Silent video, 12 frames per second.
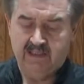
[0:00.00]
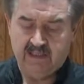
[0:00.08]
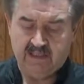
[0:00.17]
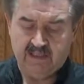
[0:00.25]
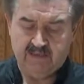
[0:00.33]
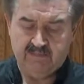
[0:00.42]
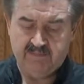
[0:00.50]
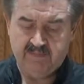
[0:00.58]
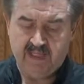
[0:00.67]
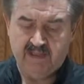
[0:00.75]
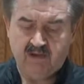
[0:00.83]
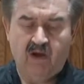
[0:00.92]

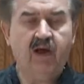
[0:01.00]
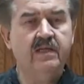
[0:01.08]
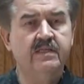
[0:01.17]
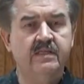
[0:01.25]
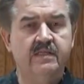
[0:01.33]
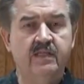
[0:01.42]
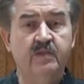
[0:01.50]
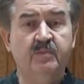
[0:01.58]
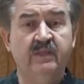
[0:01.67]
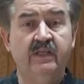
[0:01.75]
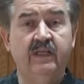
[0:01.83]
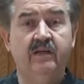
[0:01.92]
that causes this
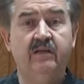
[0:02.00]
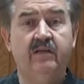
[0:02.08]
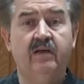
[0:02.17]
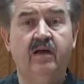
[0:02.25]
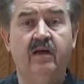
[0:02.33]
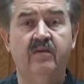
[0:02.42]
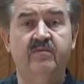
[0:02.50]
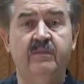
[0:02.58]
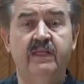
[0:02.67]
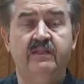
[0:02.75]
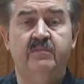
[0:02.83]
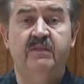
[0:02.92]
particular cut of
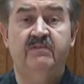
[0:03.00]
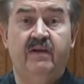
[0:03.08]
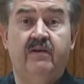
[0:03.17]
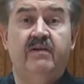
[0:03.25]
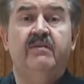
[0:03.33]
meat to be very,